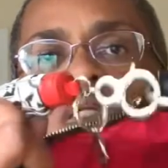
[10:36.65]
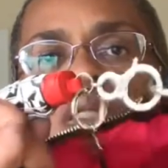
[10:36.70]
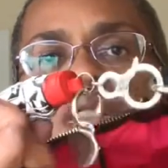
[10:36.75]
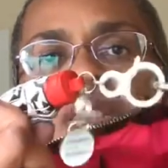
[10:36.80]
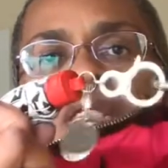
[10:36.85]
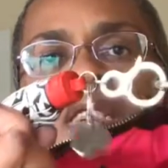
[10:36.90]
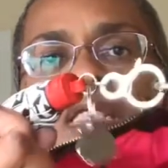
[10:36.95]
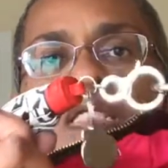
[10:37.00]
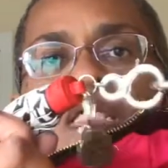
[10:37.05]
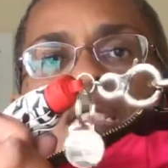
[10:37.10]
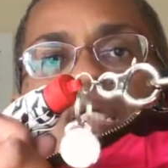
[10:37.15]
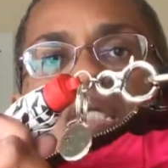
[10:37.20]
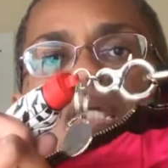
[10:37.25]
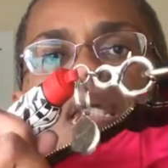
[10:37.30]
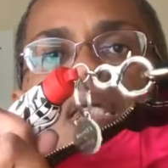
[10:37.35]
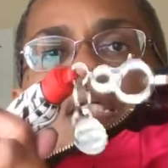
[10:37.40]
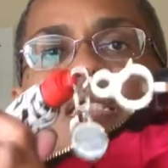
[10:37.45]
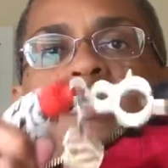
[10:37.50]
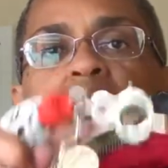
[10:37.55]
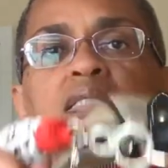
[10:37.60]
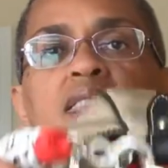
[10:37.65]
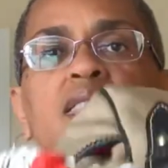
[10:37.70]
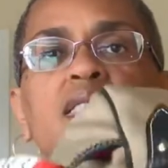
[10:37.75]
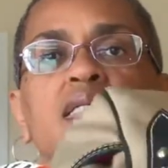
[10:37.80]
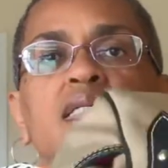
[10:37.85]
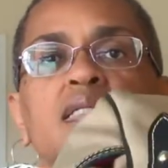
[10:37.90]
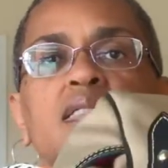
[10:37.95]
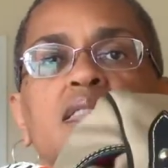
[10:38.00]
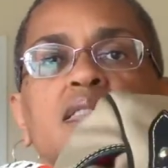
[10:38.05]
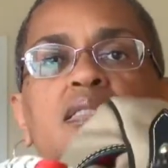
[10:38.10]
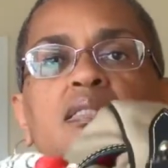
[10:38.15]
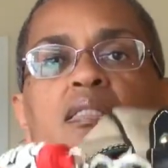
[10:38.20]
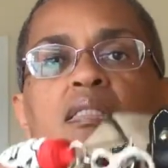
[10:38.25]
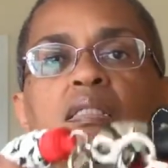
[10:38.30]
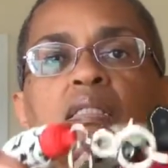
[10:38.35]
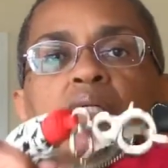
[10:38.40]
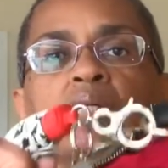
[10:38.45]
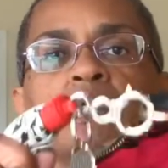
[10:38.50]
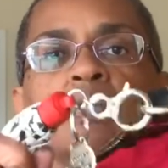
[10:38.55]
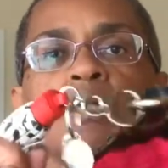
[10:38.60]
the easiest
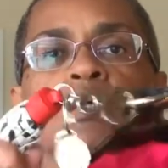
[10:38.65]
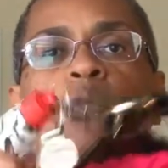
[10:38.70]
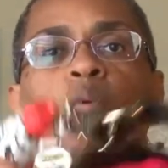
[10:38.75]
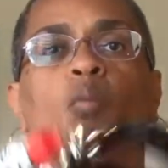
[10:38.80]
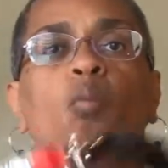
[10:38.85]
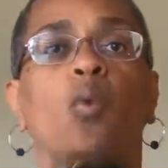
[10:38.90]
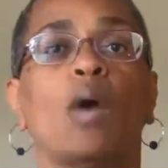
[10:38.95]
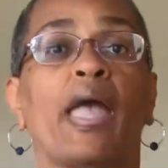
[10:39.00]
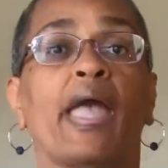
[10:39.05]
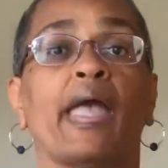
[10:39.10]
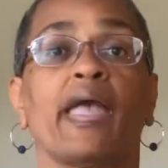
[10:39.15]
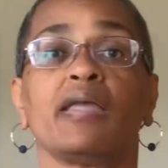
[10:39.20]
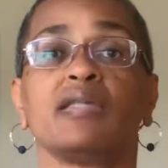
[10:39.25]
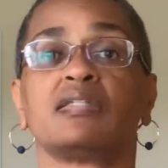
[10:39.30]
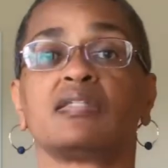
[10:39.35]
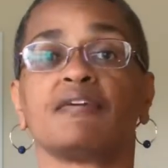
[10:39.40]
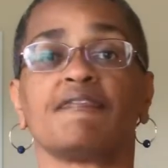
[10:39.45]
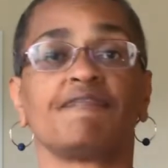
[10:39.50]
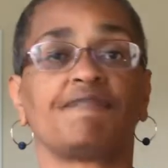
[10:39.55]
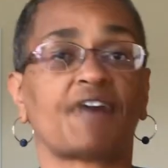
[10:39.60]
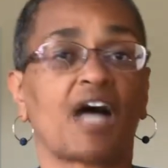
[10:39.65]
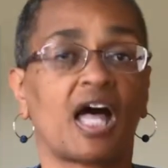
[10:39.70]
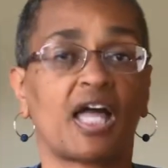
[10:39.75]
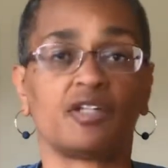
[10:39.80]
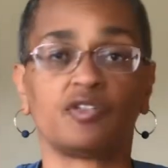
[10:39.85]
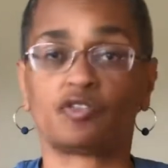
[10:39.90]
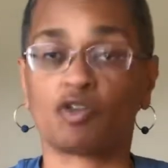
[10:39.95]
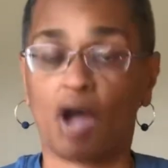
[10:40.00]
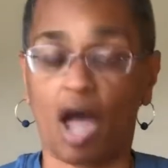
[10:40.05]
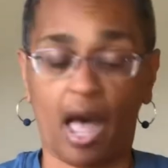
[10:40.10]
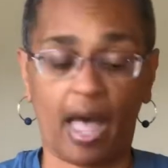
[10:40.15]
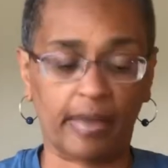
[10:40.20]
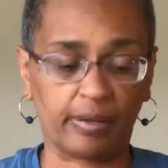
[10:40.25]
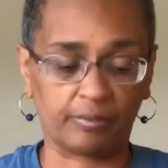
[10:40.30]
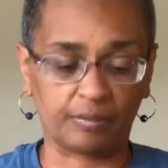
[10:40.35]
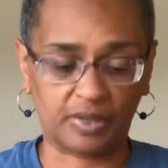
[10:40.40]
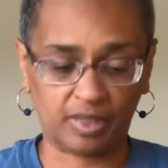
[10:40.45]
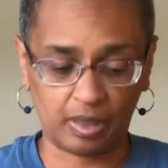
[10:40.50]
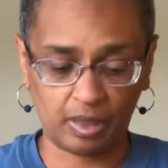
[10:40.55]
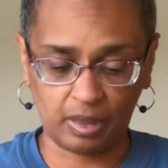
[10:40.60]
way to find your
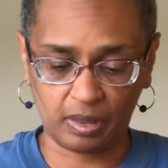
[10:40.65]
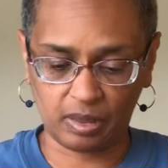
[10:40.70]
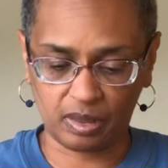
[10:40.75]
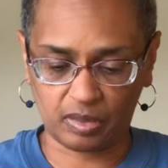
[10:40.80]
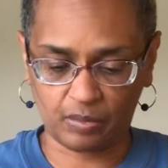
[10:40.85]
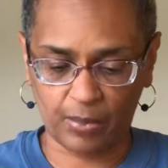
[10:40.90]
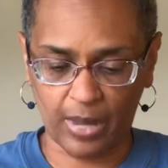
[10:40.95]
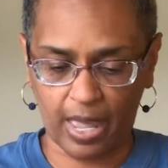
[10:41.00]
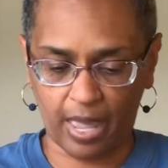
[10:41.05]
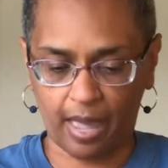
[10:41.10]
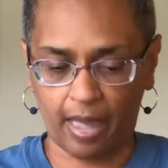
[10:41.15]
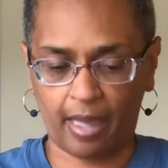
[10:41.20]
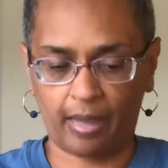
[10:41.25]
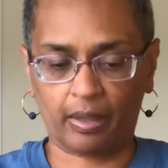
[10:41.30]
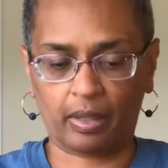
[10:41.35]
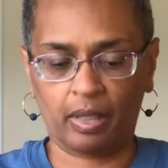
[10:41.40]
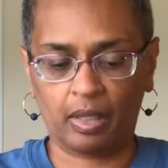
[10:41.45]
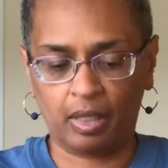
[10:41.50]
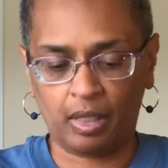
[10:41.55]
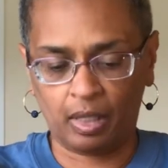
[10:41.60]
items in this bag.